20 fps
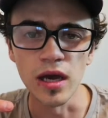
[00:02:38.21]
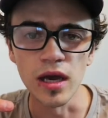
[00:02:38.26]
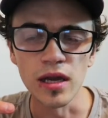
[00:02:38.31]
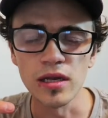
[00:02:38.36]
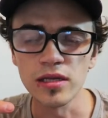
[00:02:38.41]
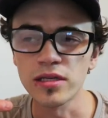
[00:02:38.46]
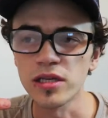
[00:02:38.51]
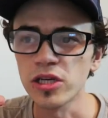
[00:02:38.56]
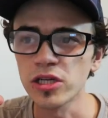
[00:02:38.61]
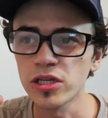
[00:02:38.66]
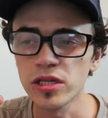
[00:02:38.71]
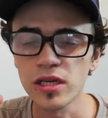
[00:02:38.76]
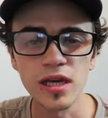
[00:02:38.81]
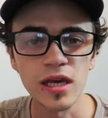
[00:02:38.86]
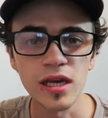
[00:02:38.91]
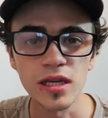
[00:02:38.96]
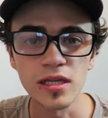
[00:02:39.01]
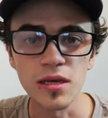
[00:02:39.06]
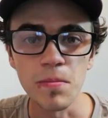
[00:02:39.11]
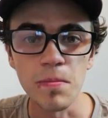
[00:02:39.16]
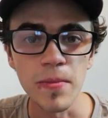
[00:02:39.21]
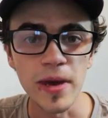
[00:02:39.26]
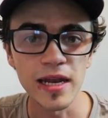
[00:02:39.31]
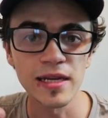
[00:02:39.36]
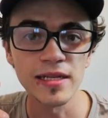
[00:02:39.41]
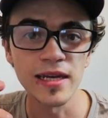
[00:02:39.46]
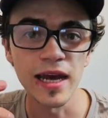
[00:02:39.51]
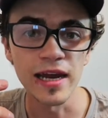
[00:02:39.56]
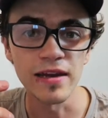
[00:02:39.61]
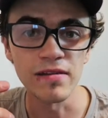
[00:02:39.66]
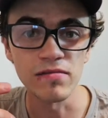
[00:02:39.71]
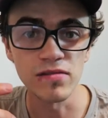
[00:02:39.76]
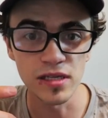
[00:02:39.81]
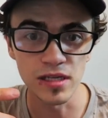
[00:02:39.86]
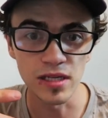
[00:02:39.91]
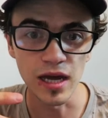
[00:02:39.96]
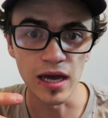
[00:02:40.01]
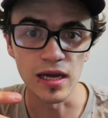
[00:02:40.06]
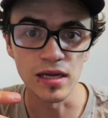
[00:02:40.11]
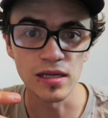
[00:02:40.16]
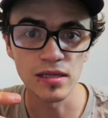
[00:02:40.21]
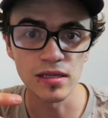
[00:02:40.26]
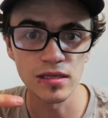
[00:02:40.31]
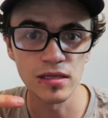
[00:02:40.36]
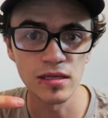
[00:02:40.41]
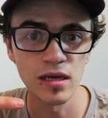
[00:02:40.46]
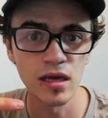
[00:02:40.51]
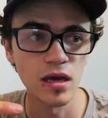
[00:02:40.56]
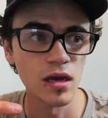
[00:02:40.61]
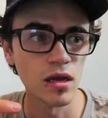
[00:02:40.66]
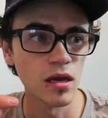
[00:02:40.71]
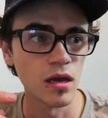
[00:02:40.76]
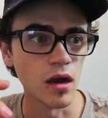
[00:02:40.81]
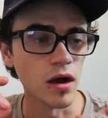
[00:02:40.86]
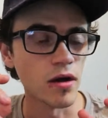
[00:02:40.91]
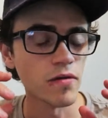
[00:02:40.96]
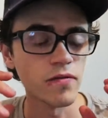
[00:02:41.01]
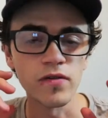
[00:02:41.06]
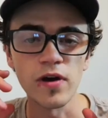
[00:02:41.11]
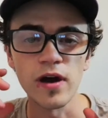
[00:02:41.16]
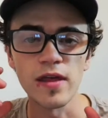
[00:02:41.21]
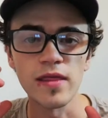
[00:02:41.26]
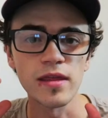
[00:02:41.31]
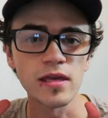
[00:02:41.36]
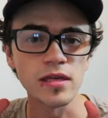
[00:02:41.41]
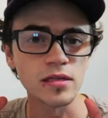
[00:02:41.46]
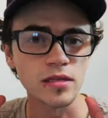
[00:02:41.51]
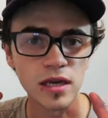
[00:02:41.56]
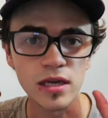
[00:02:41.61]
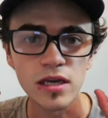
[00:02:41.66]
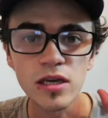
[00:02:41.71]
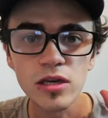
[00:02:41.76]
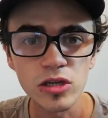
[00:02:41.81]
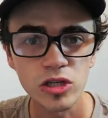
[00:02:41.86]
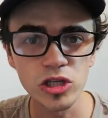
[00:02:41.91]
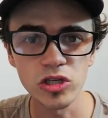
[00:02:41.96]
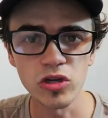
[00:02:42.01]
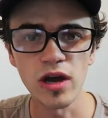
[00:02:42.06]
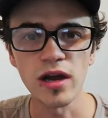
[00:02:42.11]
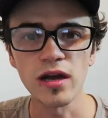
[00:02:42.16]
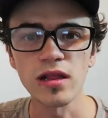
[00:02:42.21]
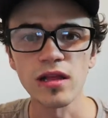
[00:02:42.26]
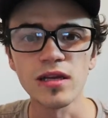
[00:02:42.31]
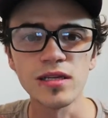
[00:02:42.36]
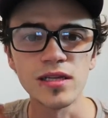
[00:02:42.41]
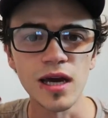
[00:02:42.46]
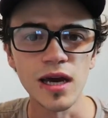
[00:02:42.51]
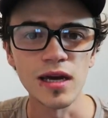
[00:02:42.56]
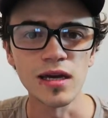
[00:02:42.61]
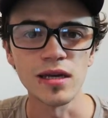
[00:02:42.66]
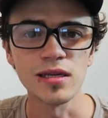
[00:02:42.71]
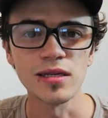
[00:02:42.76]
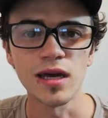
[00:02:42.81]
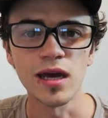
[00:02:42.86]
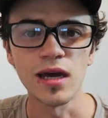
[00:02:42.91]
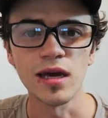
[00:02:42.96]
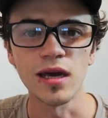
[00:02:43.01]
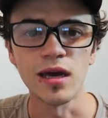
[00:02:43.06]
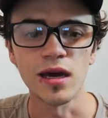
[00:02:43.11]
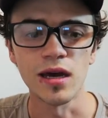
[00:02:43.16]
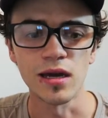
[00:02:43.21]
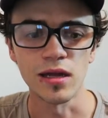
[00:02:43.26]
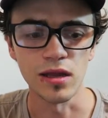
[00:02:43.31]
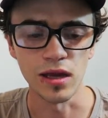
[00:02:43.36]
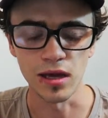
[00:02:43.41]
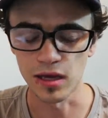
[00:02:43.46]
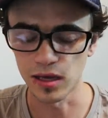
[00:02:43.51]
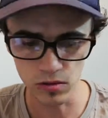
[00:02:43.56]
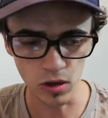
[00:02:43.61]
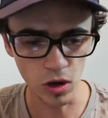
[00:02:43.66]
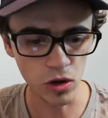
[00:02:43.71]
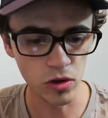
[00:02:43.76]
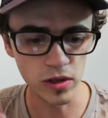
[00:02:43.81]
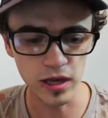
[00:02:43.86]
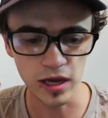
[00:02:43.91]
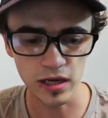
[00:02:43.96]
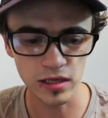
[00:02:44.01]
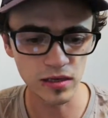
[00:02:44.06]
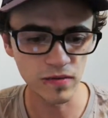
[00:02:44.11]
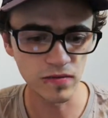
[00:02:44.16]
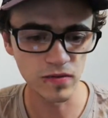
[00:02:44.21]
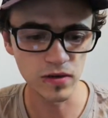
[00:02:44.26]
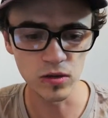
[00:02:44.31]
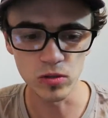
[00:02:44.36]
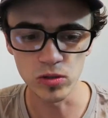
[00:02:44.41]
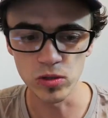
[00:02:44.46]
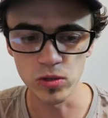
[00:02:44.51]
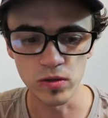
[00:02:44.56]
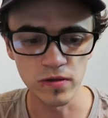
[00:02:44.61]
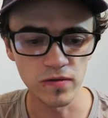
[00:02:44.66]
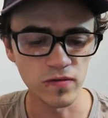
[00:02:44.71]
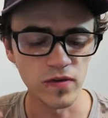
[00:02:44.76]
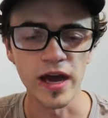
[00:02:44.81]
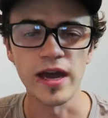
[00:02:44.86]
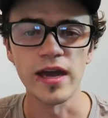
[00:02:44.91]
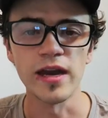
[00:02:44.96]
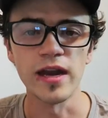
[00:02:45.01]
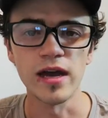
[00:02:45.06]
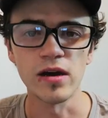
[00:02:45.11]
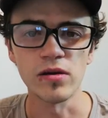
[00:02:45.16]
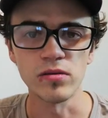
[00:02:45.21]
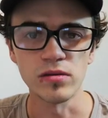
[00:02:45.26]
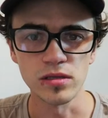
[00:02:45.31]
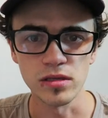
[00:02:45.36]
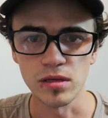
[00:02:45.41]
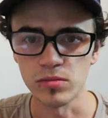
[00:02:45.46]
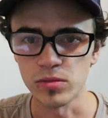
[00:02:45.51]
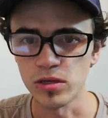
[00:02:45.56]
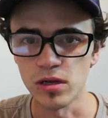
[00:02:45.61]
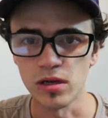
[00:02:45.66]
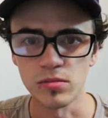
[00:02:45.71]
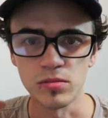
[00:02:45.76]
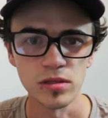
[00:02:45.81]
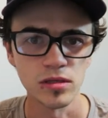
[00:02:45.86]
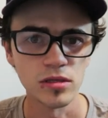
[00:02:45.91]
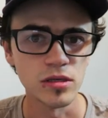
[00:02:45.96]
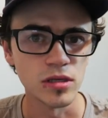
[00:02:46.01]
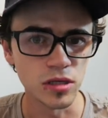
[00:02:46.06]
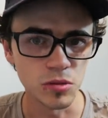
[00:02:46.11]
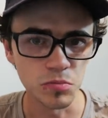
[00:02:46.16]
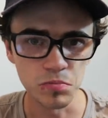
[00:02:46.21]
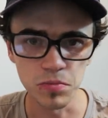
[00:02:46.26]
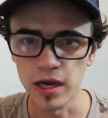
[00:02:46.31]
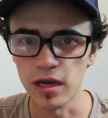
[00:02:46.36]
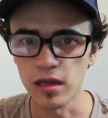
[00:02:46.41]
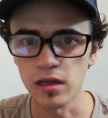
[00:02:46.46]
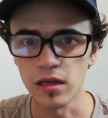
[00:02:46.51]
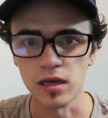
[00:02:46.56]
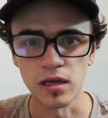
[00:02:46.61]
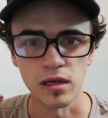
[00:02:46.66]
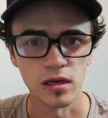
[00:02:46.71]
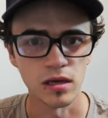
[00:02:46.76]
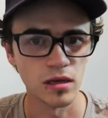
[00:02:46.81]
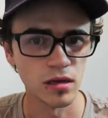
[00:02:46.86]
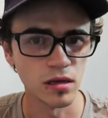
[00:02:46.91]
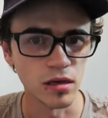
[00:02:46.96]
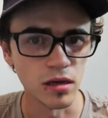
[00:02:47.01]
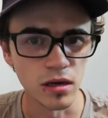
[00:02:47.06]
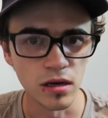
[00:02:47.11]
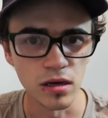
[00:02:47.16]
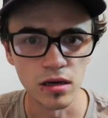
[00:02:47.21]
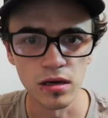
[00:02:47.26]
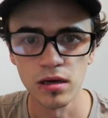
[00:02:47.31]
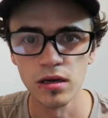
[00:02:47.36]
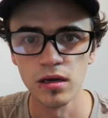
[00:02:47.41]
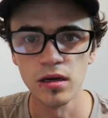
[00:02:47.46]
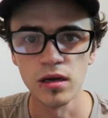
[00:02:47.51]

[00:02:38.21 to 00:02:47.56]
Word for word: and essentially get into meditative states. I find this, like you're cycling day in, day out, like the only activity you're doing for 8 hours sometimes is just pedaling, you know?